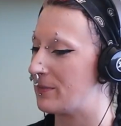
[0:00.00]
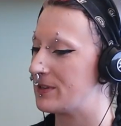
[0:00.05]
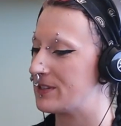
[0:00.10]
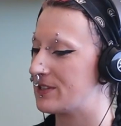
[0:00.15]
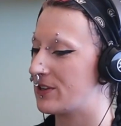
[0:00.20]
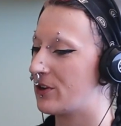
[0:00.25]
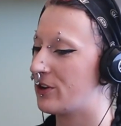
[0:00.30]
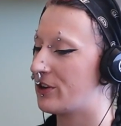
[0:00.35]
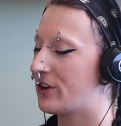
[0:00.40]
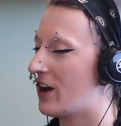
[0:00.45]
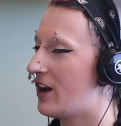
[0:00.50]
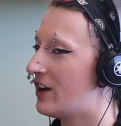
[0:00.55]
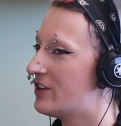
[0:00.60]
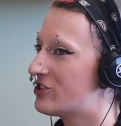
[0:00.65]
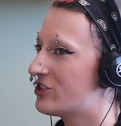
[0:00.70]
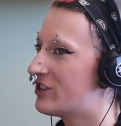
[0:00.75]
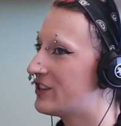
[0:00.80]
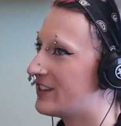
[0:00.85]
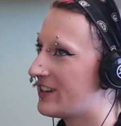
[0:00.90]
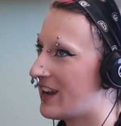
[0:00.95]
episode
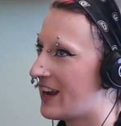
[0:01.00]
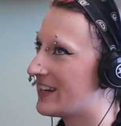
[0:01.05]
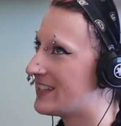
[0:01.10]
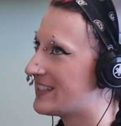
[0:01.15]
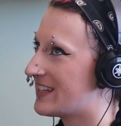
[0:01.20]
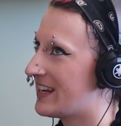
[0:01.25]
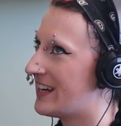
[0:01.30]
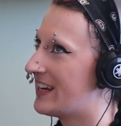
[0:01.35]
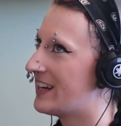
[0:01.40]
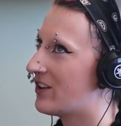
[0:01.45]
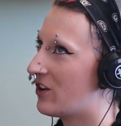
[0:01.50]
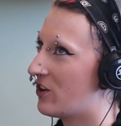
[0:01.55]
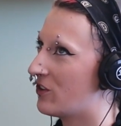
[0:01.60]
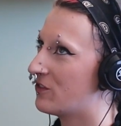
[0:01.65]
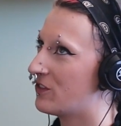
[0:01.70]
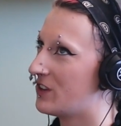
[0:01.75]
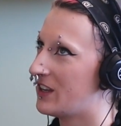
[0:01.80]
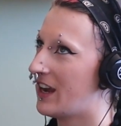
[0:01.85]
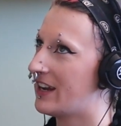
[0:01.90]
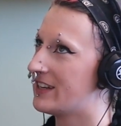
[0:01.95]
119
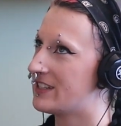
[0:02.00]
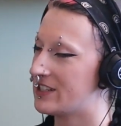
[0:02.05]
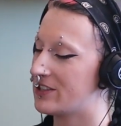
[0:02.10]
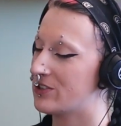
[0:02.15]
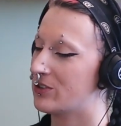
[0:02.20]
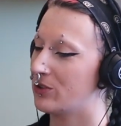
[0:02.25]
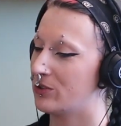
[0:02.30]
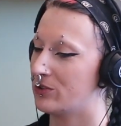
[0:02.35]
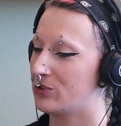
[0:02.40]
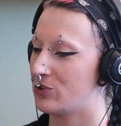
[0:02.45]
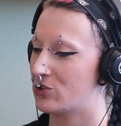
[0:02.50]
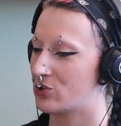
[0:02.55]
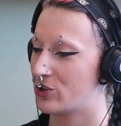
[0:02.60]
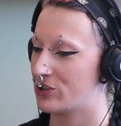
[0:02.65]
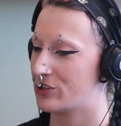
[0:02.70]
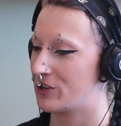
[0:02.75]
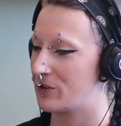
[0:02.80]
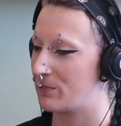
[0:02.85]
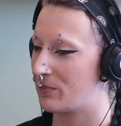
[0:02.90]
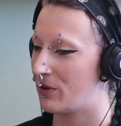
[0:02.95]
of the Ideal
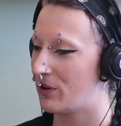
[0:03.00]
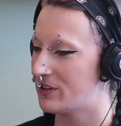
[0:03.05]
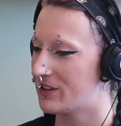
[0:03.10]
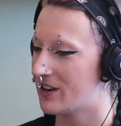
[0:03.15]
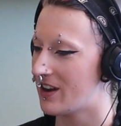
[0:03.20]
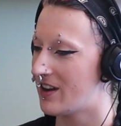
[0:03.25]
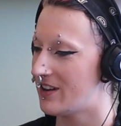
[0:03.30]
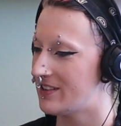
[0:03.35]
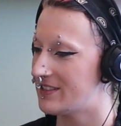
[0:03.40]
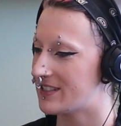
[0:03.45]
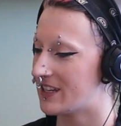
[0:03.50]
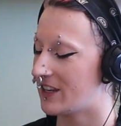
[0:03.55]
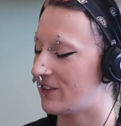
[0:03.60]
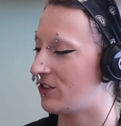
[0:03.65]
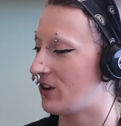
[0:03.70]
Nutrition Podcast.